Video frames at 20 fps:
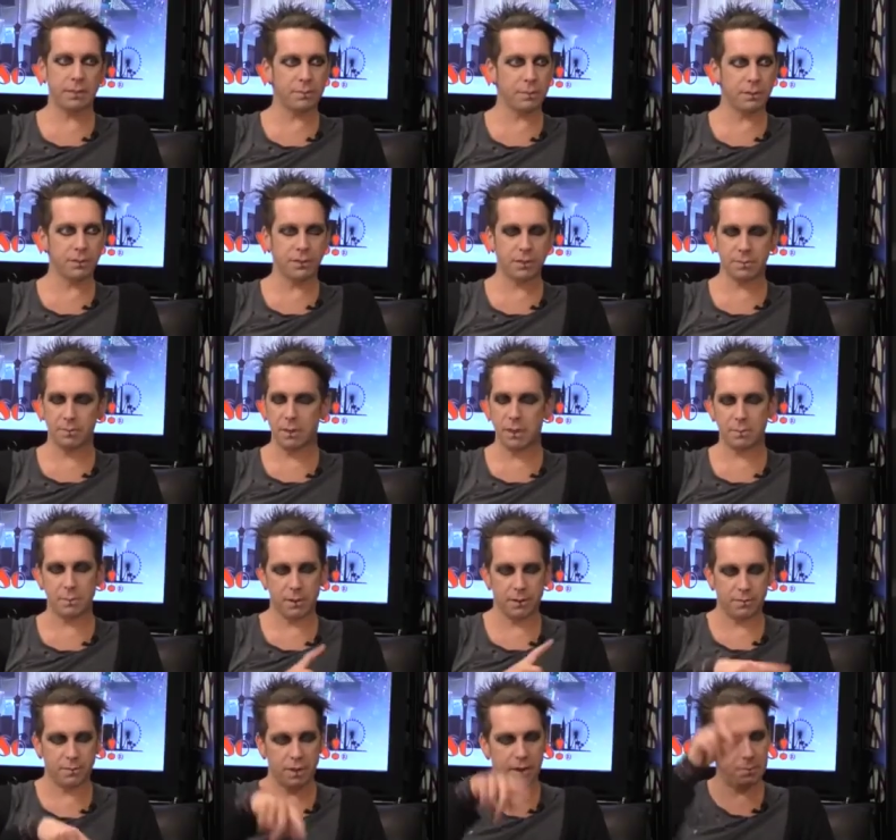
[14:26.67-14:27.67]
It boosted my
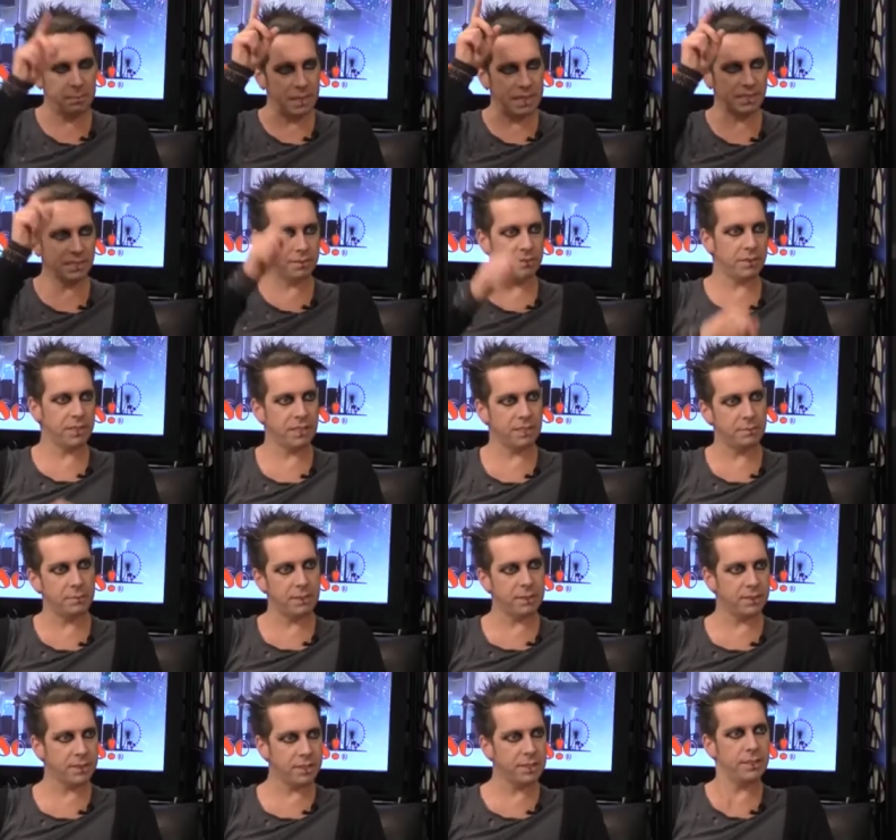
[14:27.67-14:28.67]
profile massively in
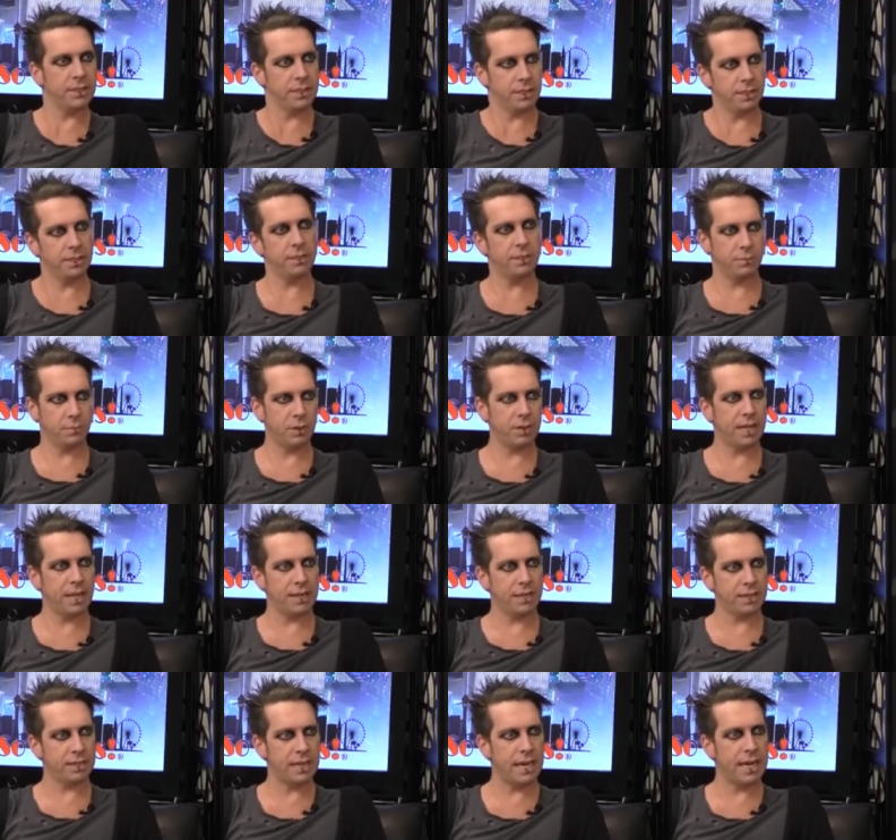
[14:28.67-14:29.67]
America,
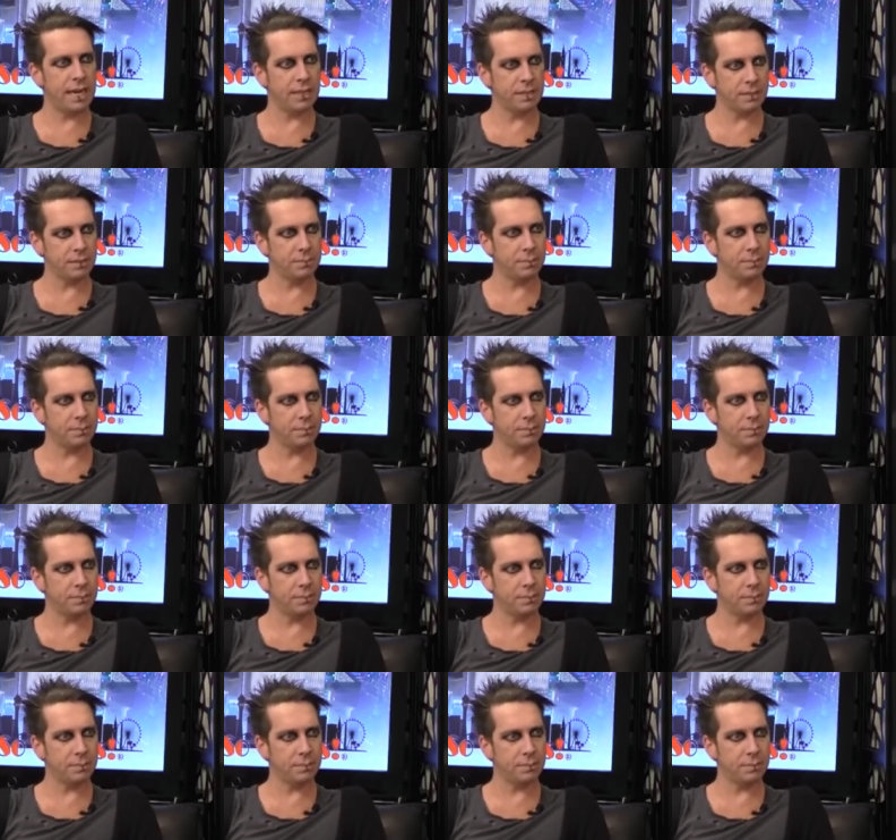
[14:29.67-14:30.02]
without a doubt. It